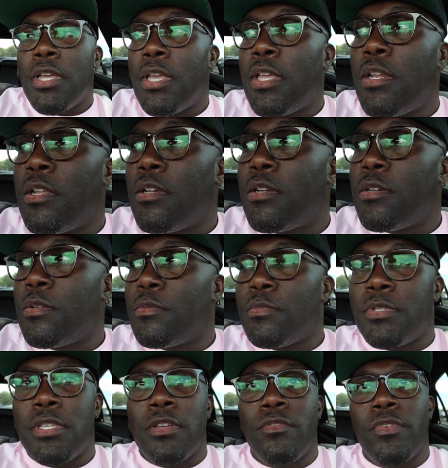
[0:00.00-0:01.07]
and um,
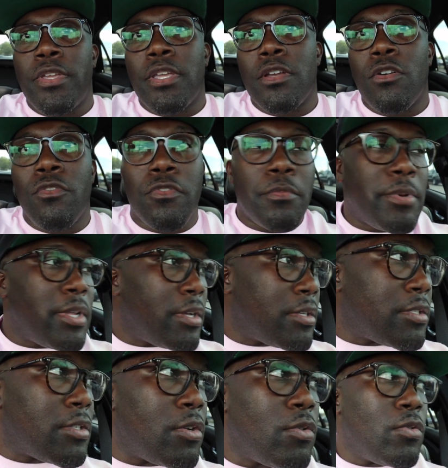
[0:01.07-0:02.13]
see if we can go from there.
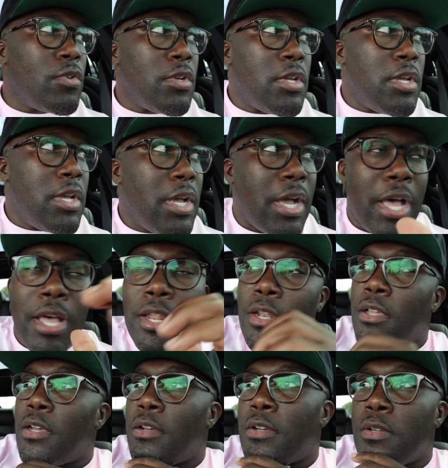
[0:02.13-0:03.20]
So
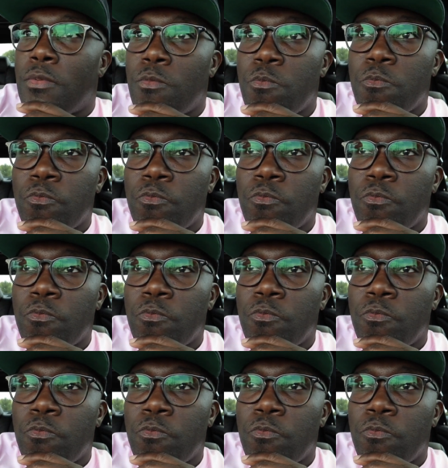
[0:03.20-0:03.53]
I'll, uh,